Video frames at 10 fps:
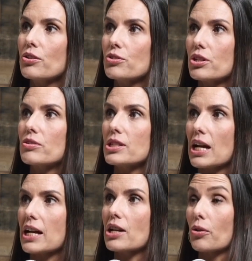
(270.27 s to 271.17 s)
you do
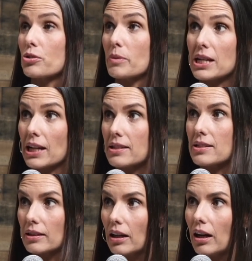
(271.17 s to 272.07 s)
today, you're going to be against
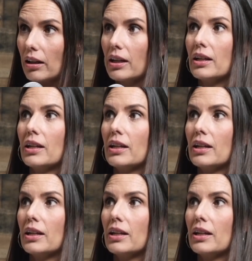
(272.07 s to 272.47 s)
the clock.